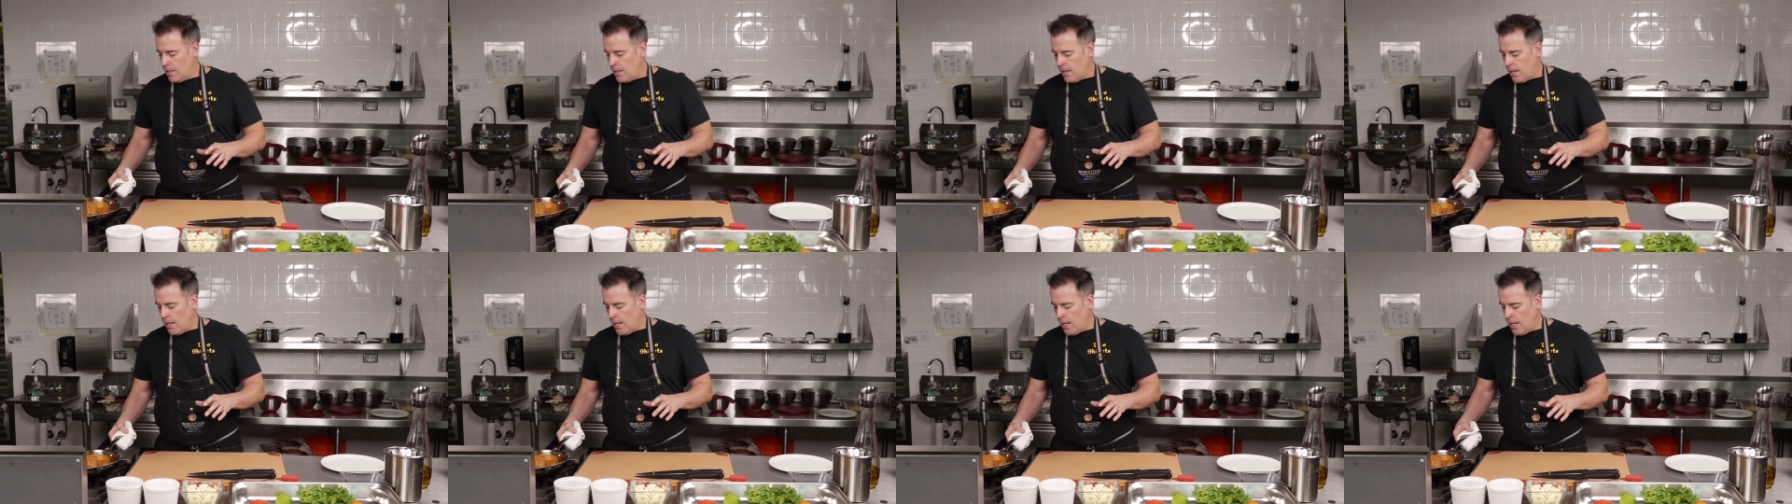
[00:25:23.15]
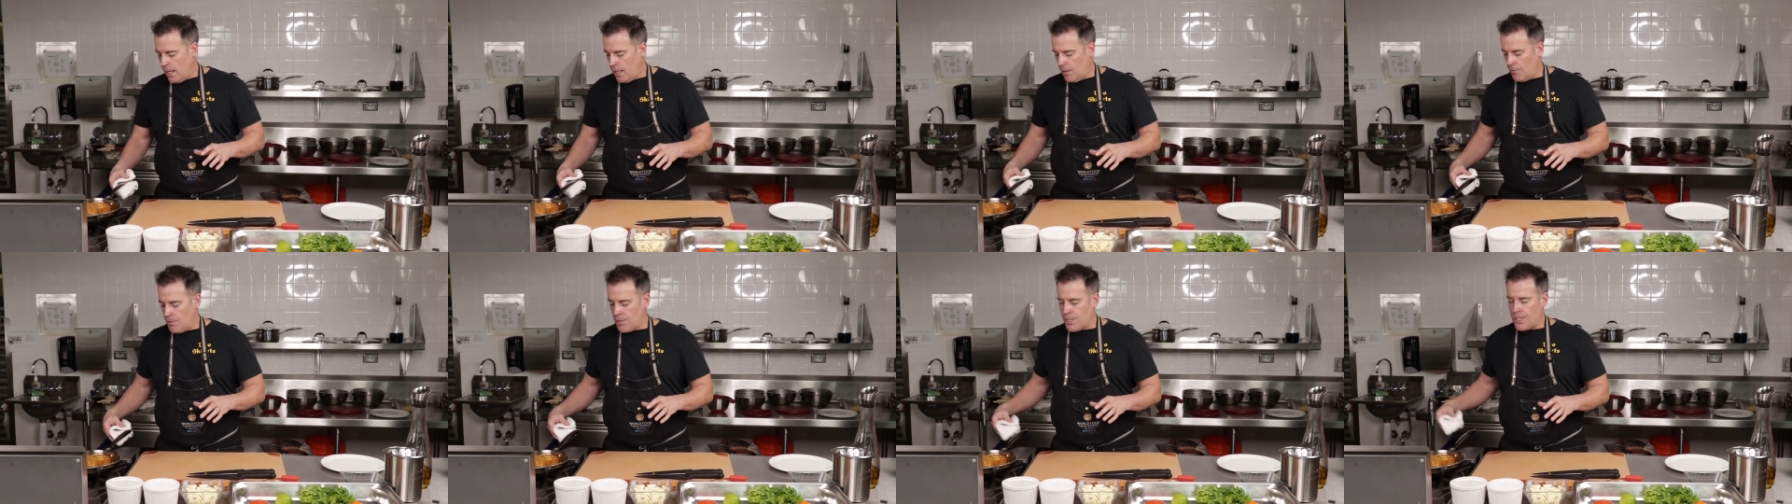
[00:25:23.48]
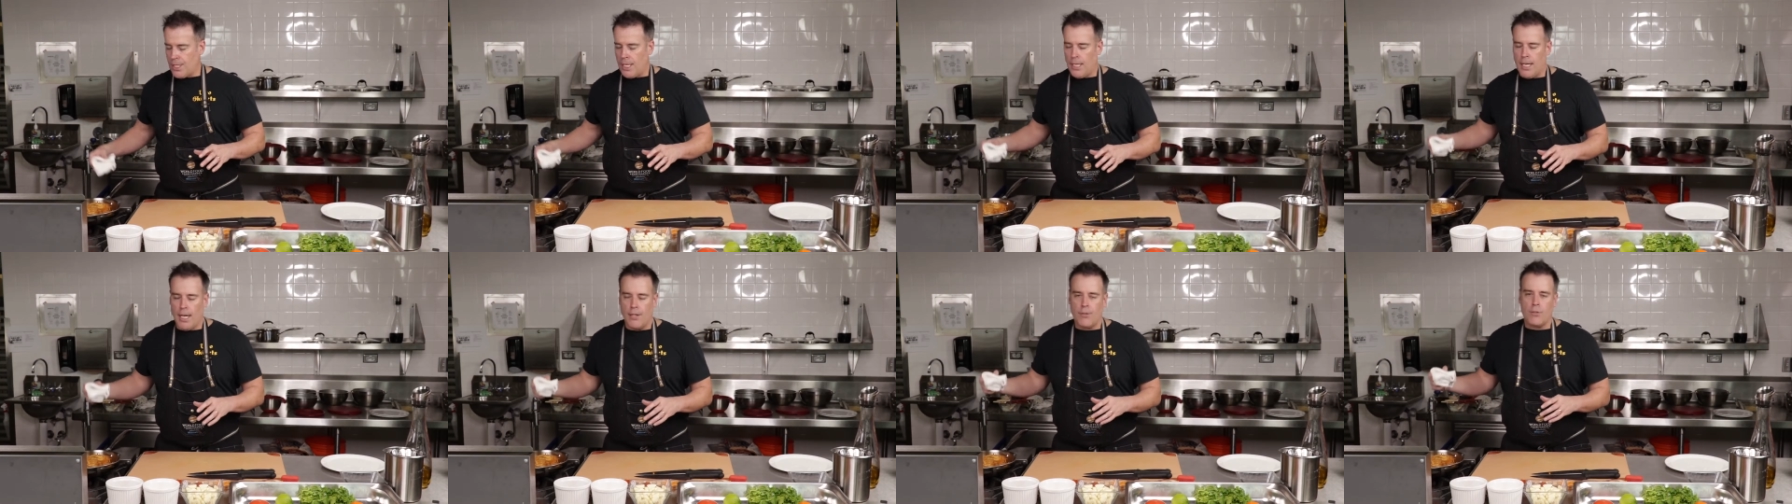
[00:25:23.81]
and it was
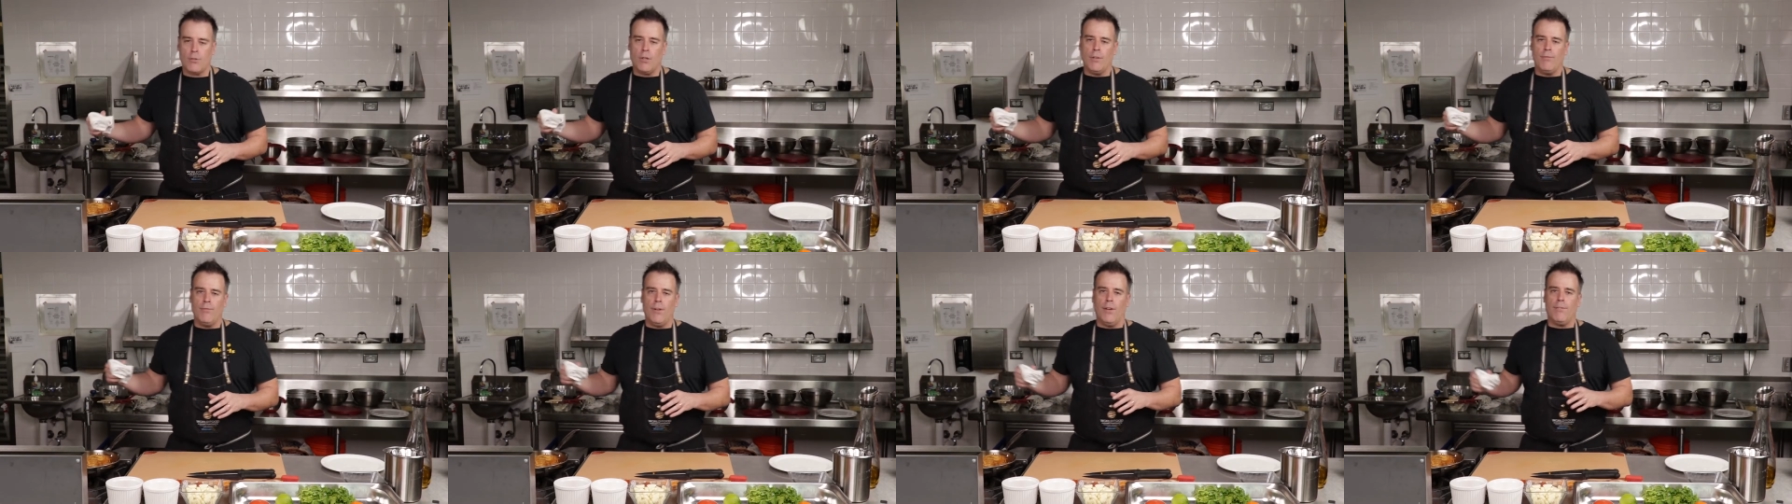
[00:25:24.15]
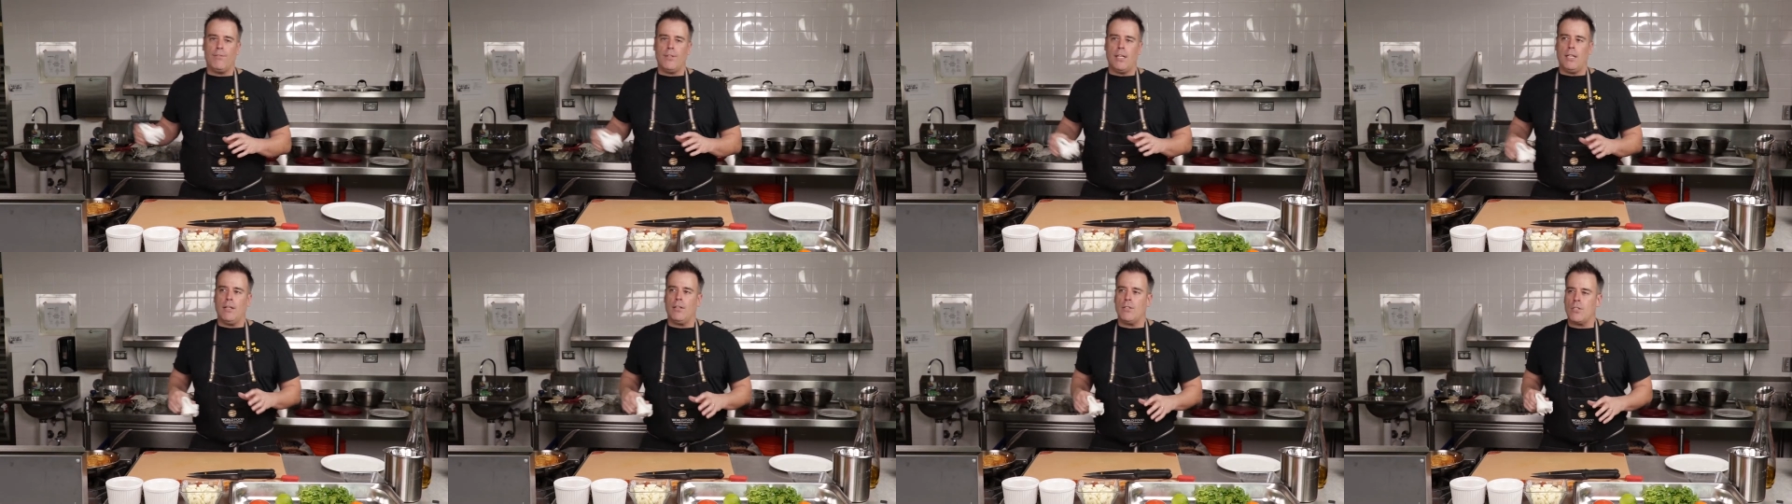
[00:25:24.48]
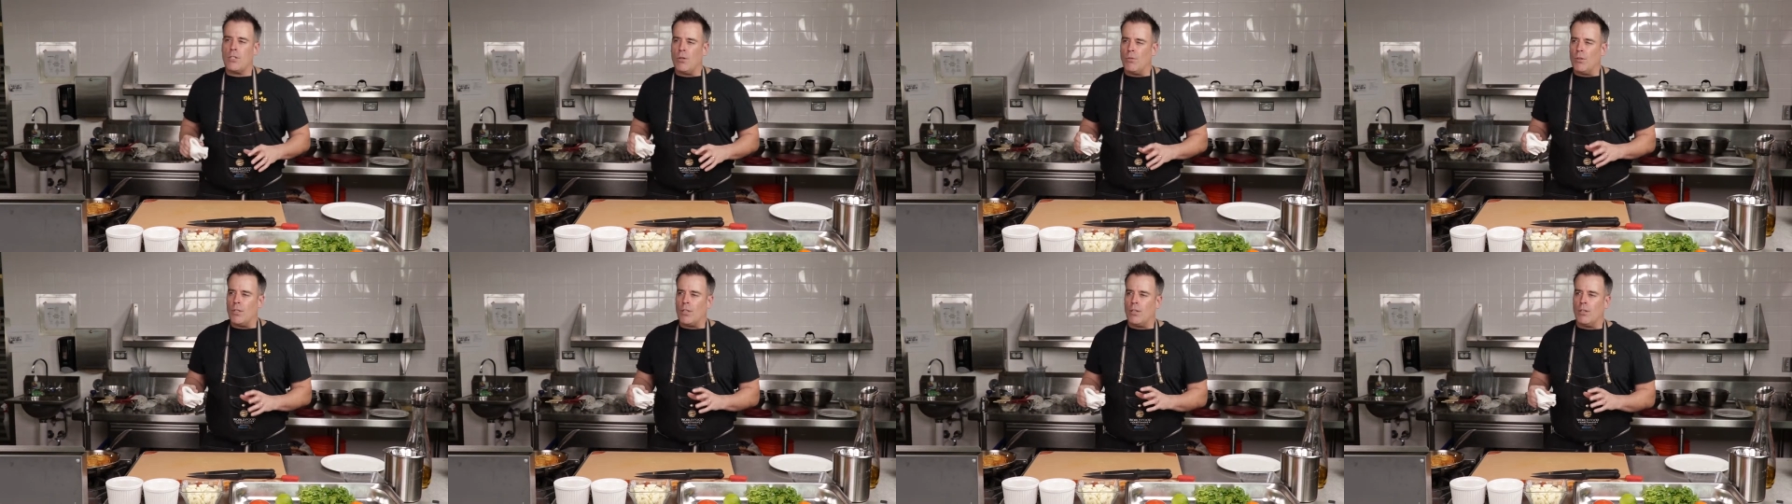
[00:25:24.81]
sitting at 350,
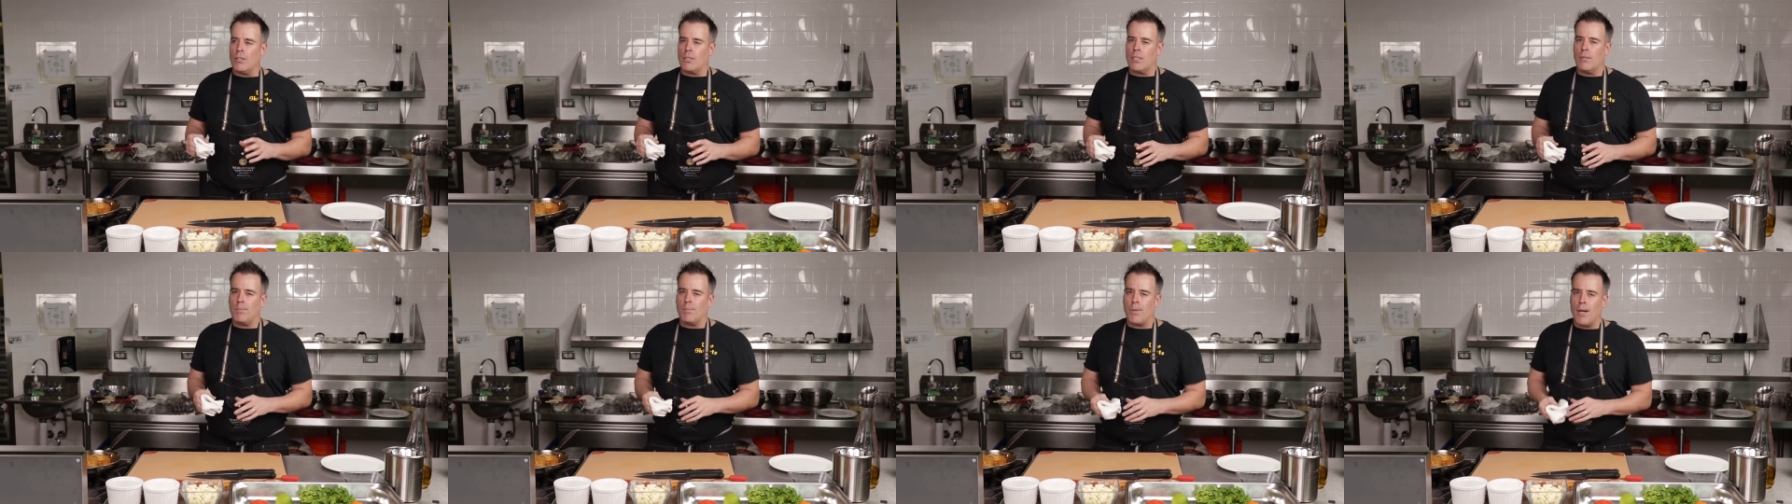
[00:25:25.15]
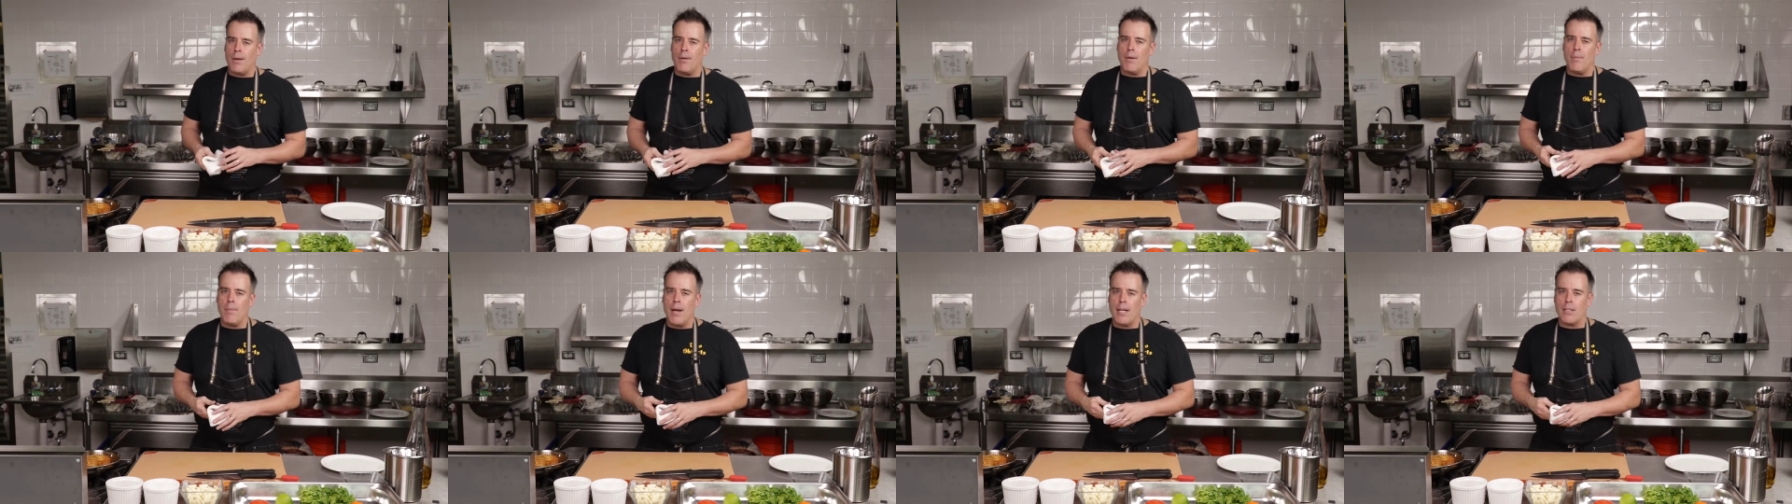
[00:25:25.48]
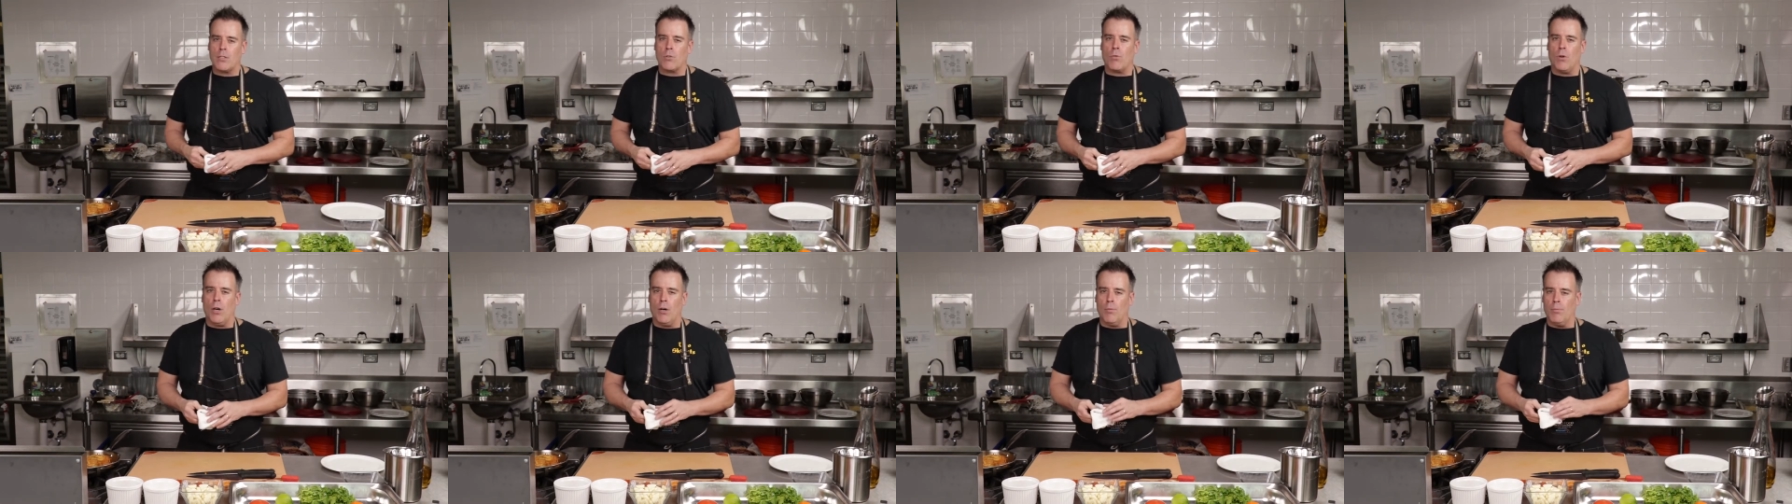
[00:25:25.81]
so we cooked it probably about
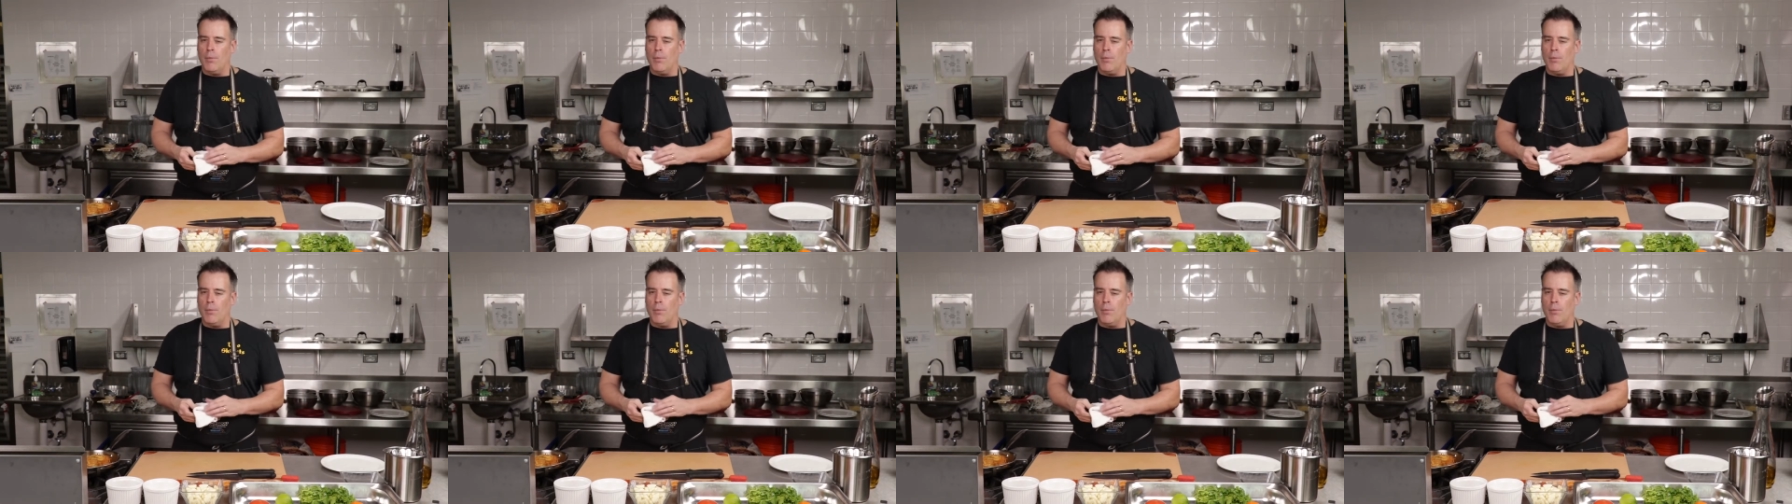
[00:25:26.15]
12